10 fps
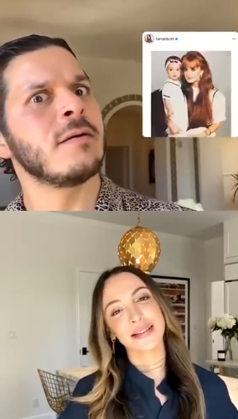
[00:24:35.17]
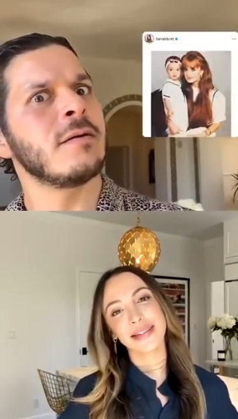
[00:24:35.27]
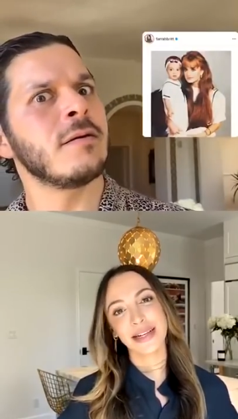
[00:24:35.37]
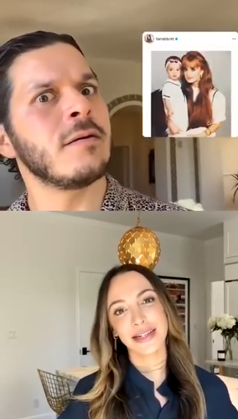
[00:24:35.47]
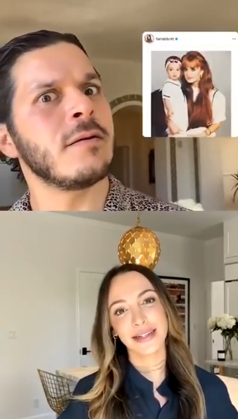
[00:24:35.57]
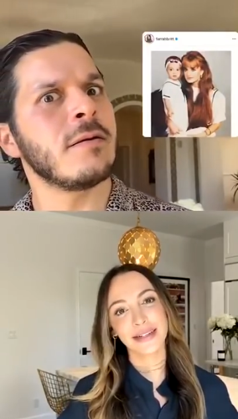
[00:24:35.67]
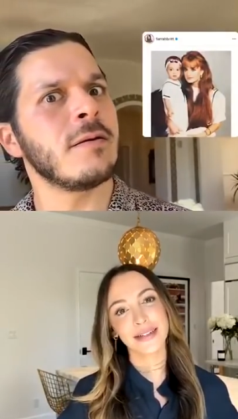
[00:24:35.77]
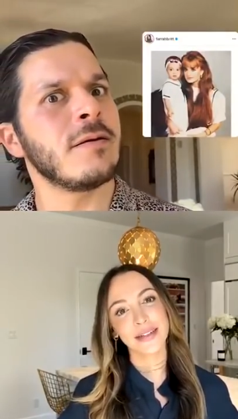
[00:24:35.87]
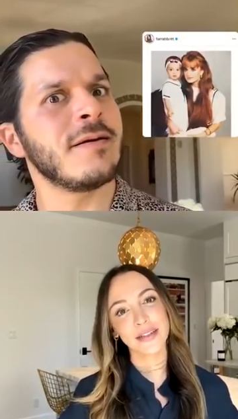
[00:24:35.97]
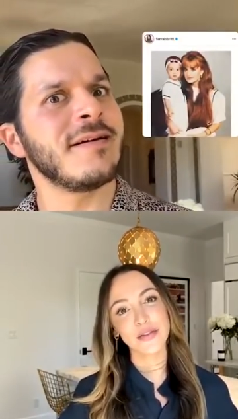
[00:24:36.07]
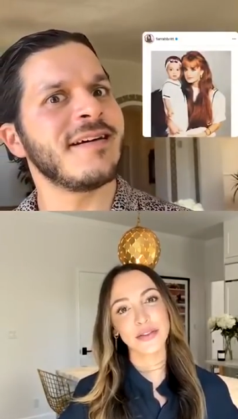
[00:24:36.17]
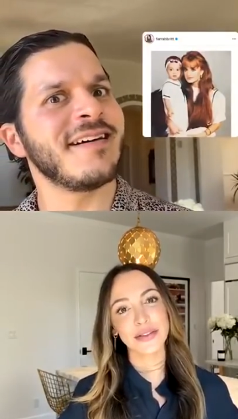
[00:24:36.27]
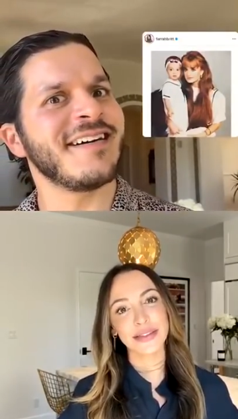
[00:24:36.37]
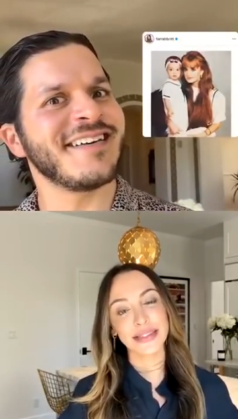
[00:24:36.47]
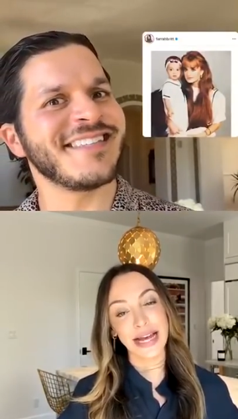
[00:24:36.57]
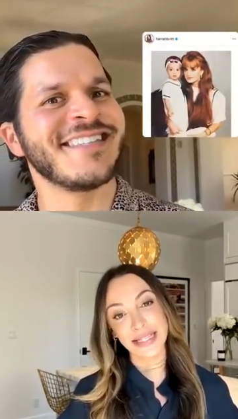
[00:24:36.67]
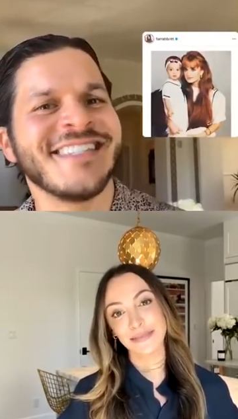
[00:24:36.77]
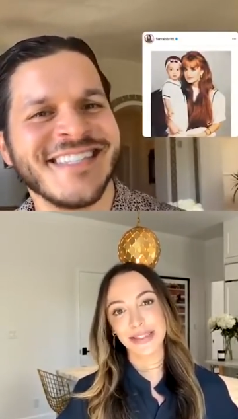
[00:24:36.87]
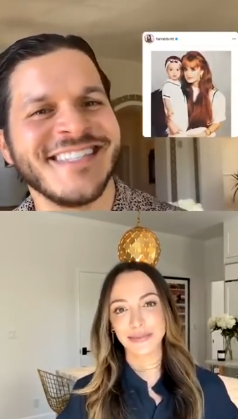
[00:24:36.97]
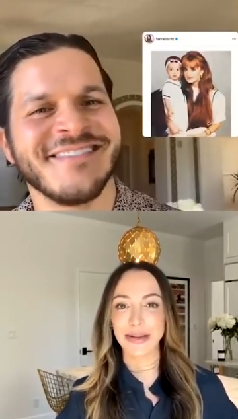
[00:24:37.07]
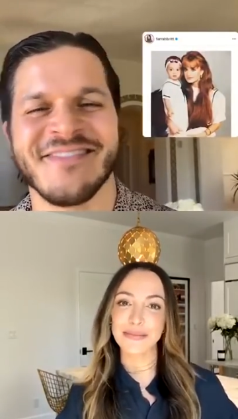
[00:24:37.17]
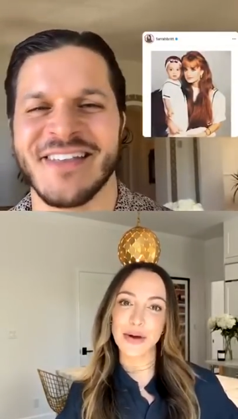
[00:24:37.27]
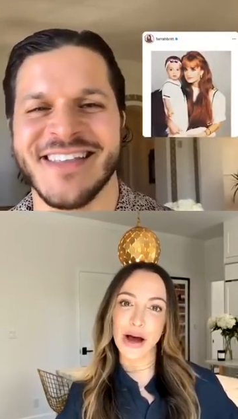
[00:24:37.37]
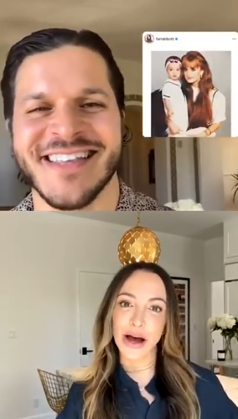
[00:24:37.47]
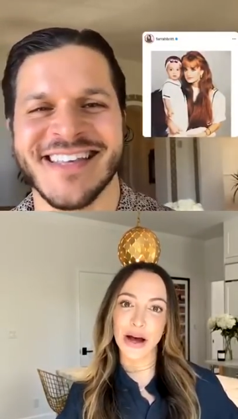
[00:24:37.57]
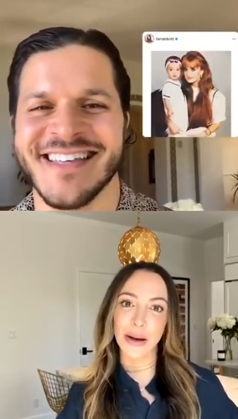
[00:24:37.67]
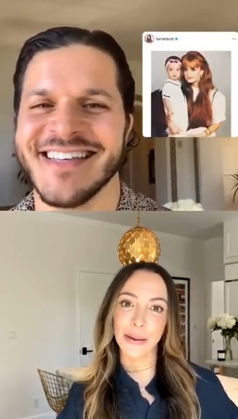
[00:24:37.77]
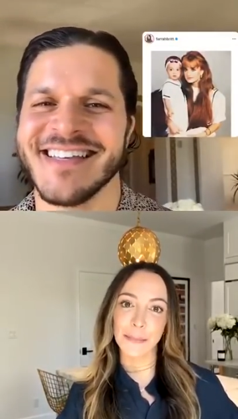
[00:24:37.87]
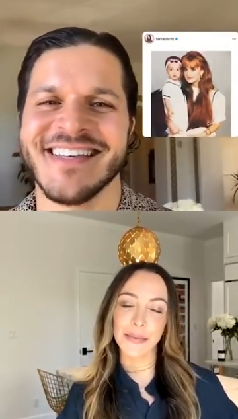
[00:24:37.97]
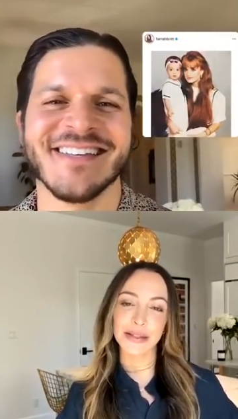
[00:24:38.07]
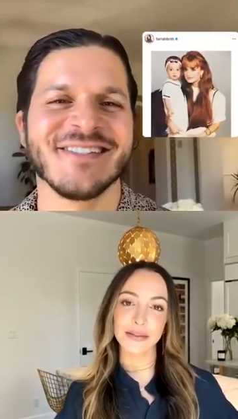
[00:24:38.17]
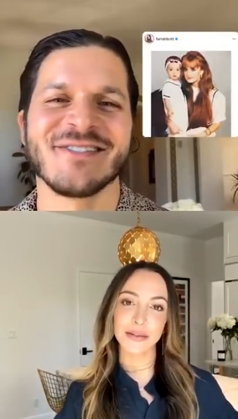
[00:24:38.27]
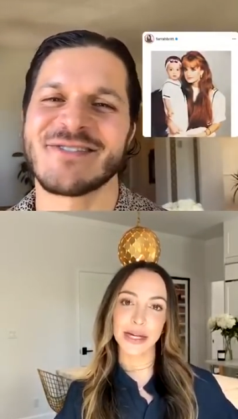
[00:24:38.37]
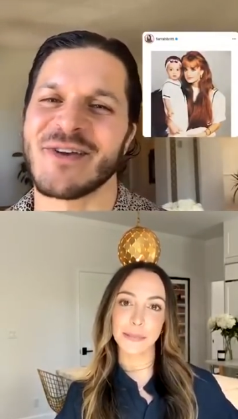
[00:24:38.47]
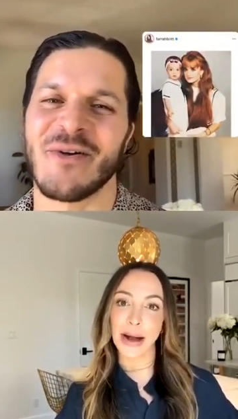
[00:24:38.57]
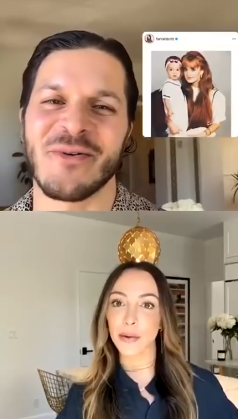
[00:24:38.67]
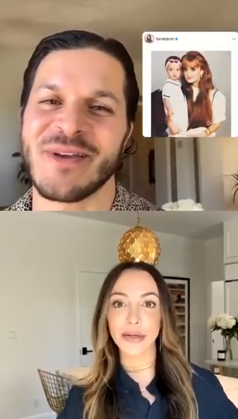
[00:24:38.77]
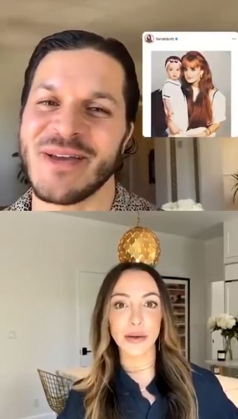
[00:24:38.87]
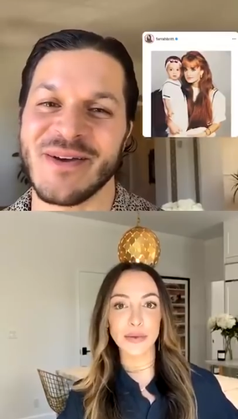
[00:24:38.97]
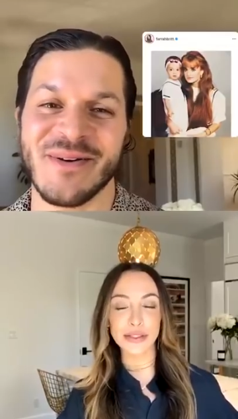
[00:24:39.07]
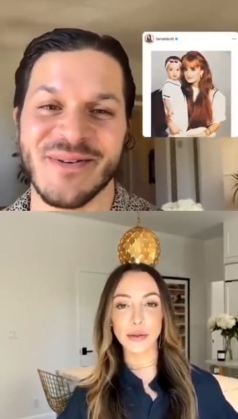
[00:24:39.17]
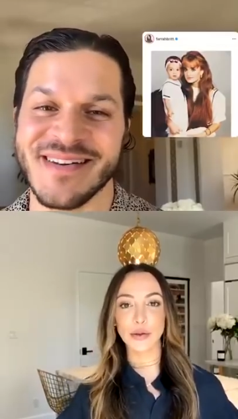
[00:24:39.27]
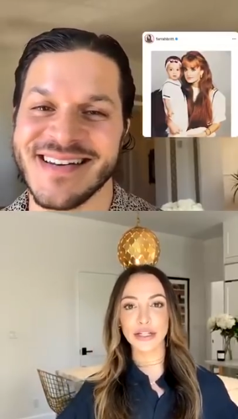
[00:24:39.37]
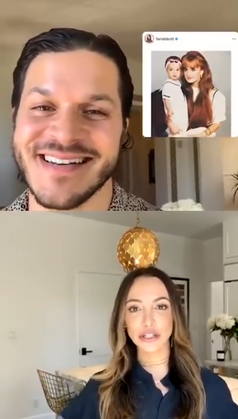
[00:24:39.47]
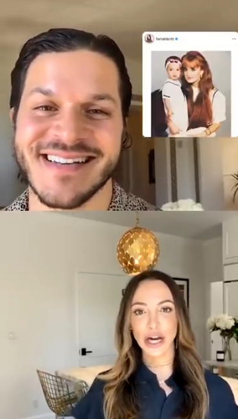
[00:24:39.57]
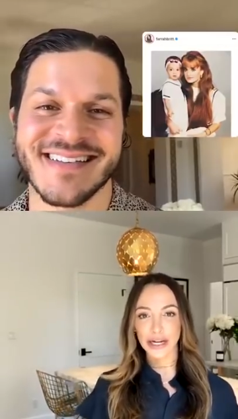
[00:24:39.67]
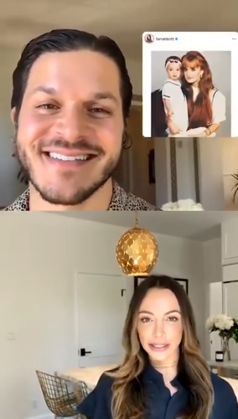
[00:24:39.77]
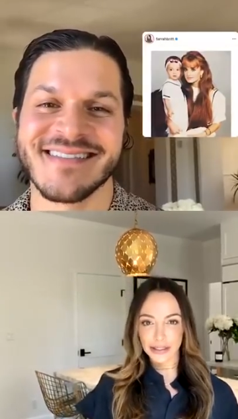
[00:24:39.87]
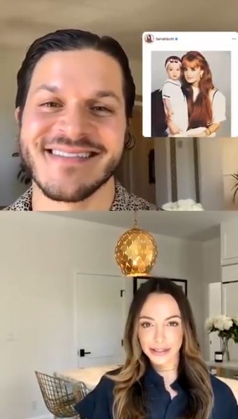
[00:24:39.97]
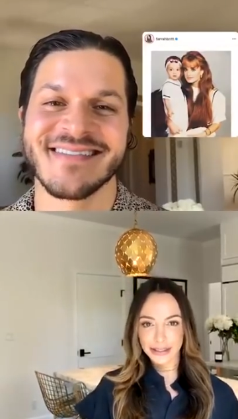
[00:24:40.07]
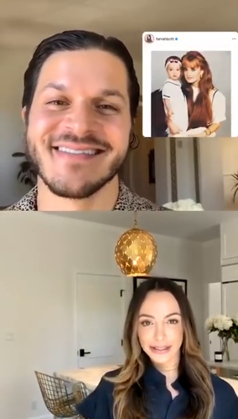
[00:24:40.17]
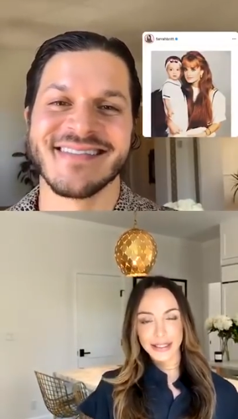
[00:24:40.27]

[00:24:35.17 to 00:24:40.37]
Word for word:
Speaker 1: Aww, that's me and my mom. When I'm oh, back when I was an only child.